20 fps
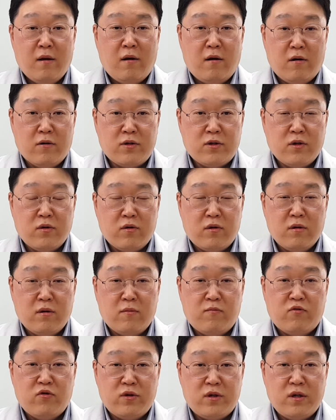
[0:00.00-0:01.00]
Also, the
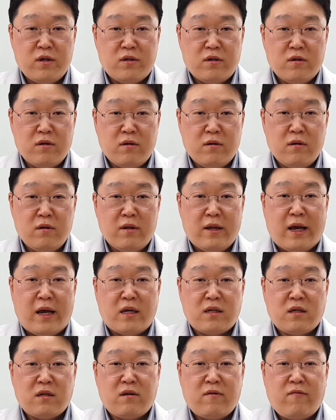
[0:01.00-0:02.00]
procedure
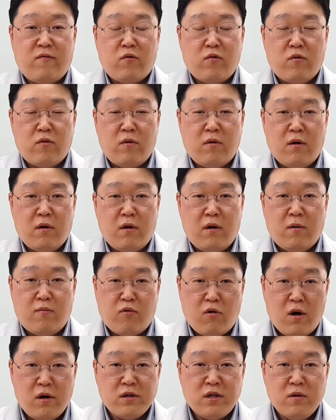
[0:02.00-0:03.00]
lasts for
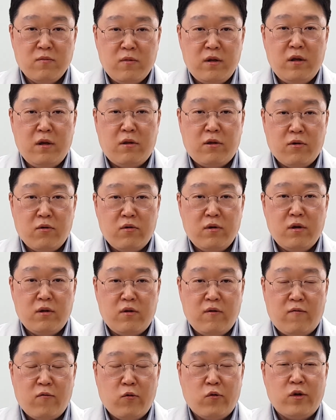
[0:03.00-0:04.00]
approximately 30
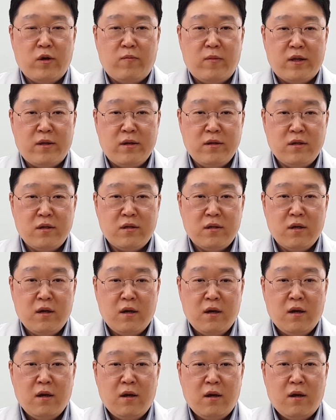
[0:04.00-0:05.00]
to 40 minutes
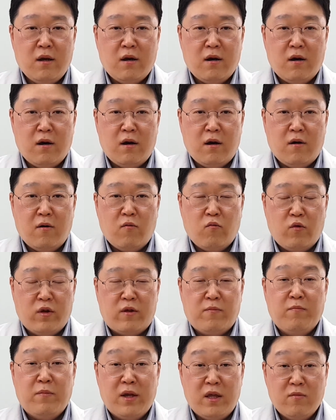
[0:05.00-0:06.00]

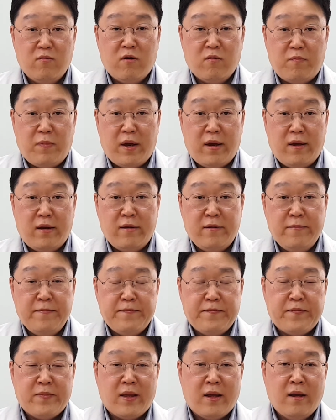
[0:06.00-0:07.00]
with minimal pain.
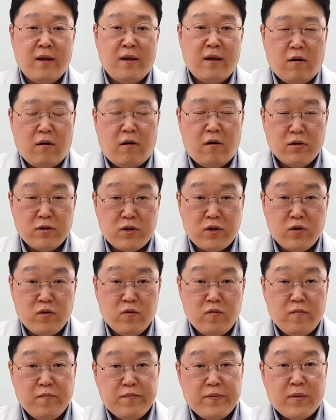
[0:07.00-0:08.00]

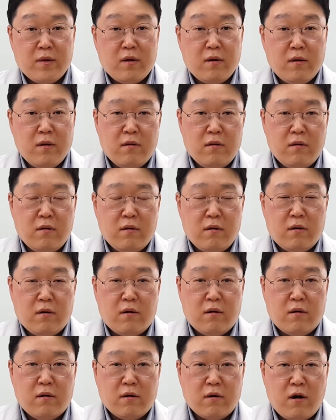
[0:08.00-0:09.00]
Also,
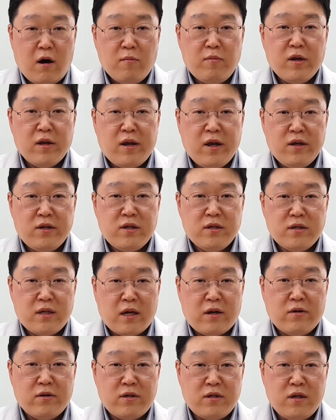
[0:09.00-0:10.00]
complications
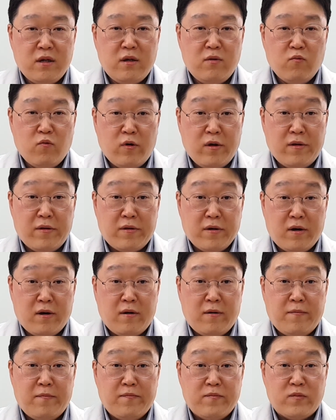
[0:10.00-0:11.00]
that are seen with
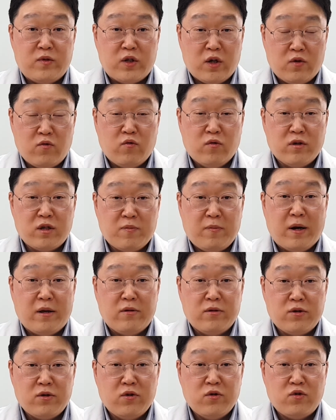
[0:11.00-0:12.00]
general
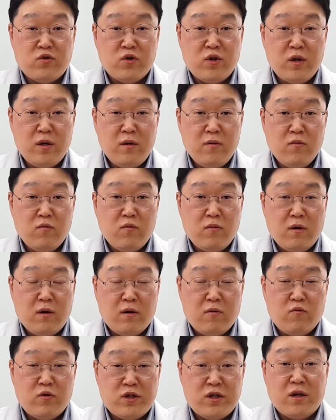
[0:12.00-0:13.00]
spinal surgery,
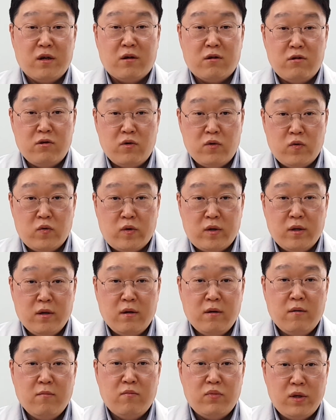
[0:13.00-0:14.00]
which include
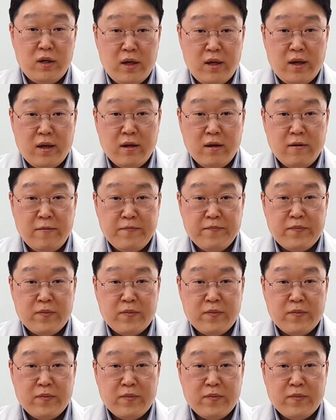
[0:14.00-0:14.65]
bleeding,